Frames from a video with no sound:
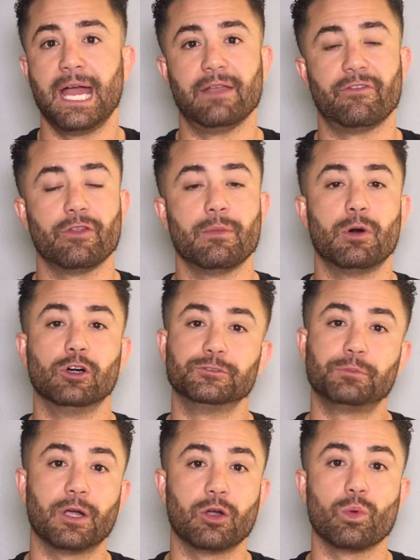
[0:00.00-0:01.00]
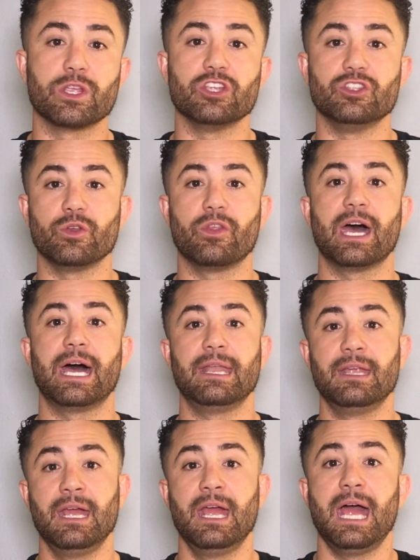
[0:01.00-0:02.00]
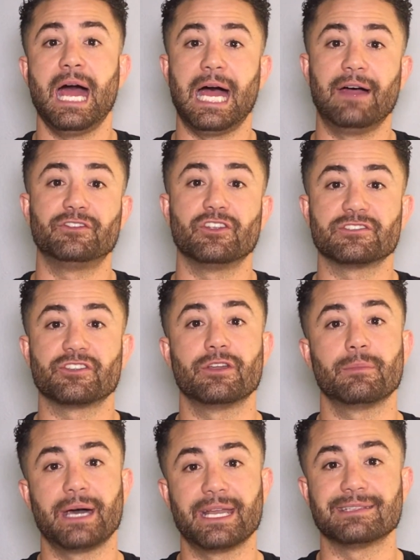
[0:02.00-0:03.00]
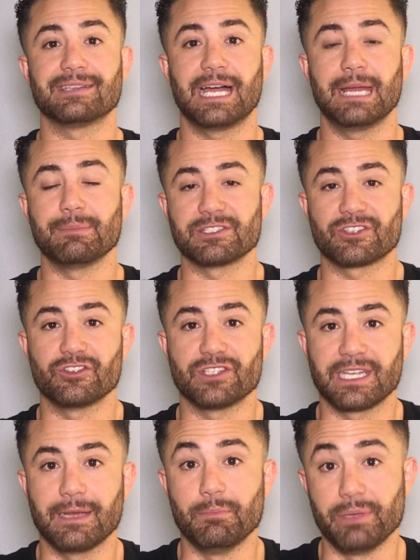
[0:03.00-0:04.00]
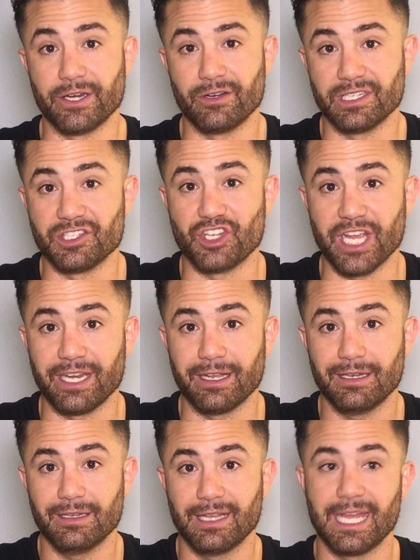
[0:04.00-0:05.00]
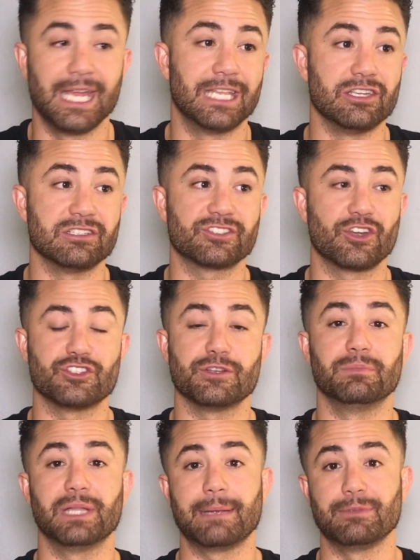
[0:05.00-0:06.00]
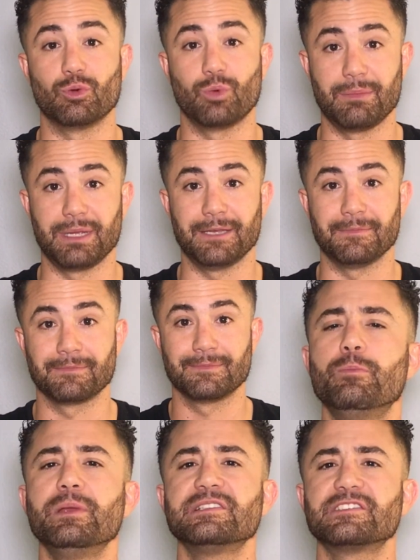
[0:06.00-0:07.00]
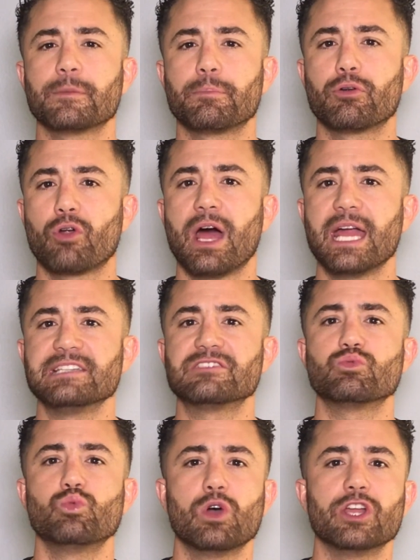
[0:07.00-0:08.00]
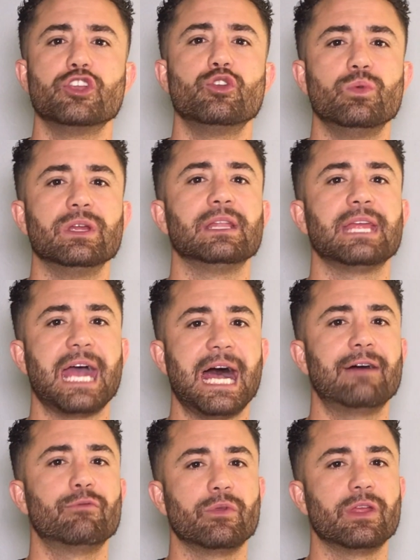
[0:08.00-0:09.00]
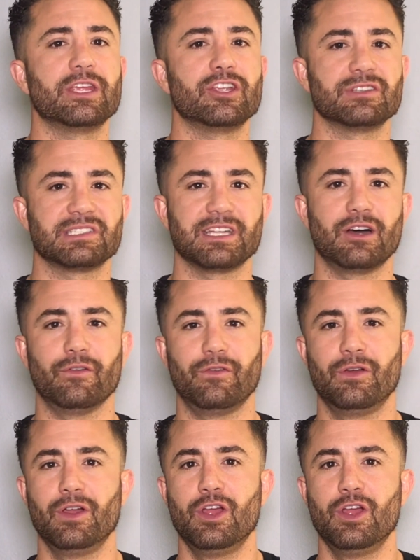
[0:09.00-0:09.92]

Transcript: And for the most part, when you do that, after a certain amount of time, you start to get bitter and jaded and you start to blame the women. You'd be surprised what you really have within yourself.